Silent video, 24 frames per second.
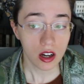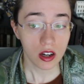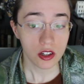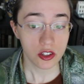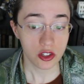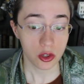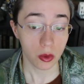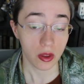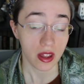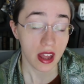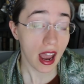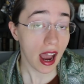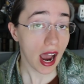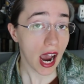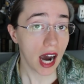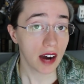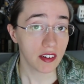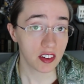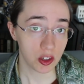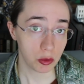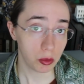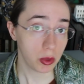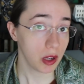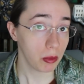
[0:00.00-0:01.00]
So they
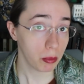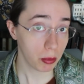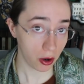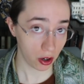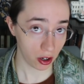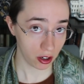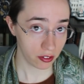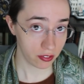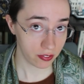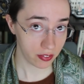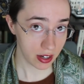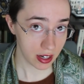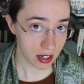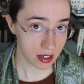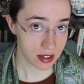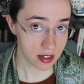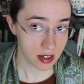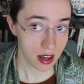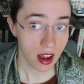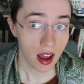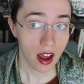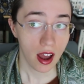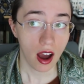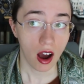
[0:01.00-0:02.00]
have to be
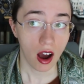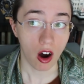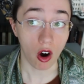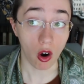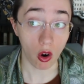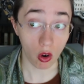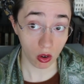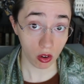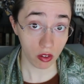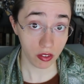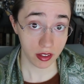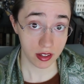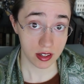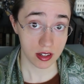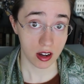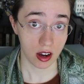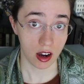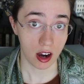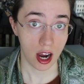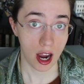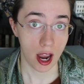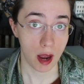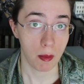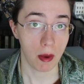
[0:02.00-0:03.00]
perfect all the
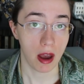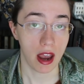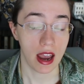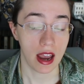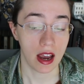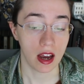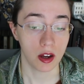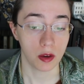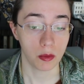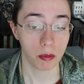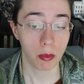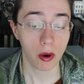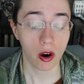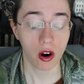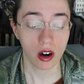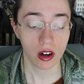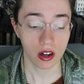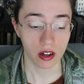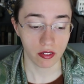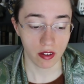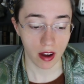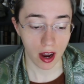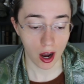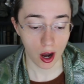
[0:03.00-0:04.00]
time and
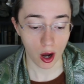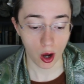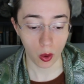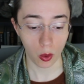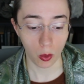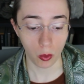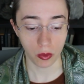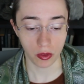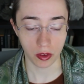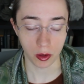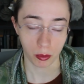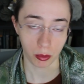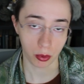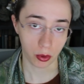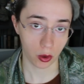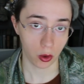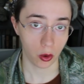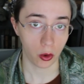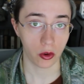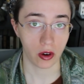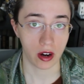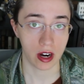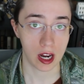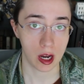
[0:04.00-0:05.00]
part of how the
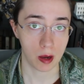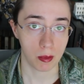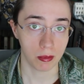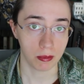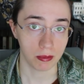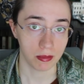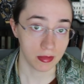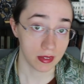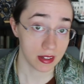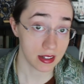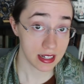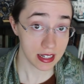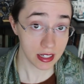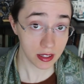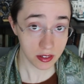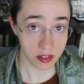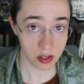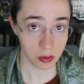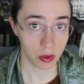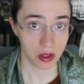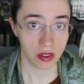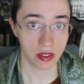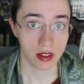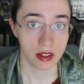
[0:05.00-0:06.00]
program
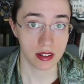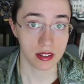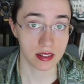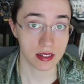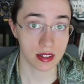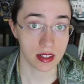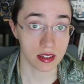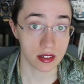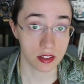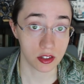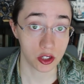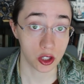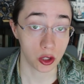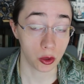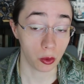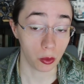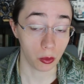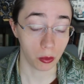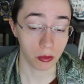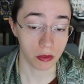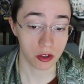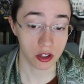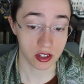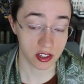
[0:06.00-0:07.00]
deals with this is
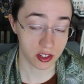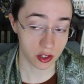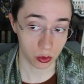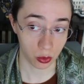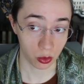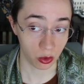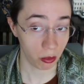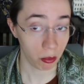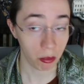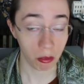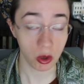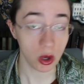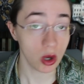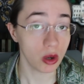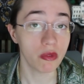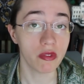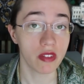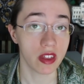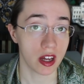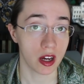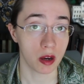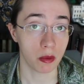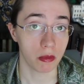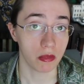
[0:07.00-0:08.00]
to just
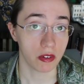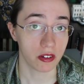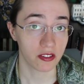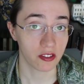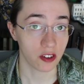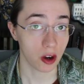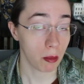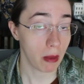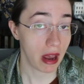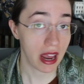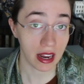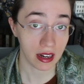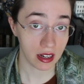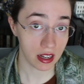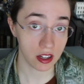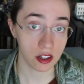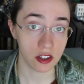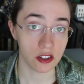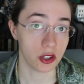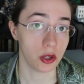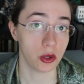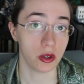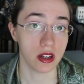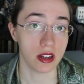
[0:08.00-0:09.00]
remove them from any
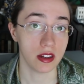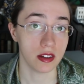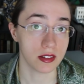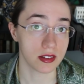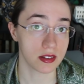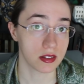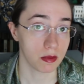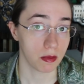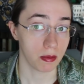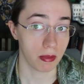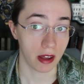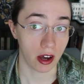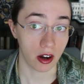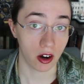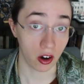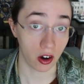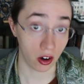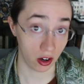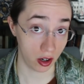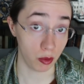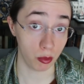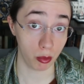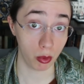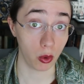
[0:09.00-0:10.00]
duties that
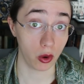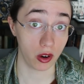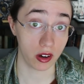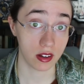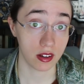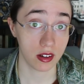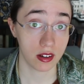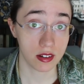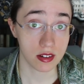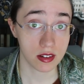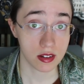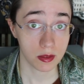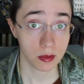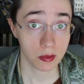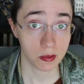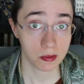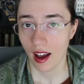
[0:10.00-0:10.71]
are important.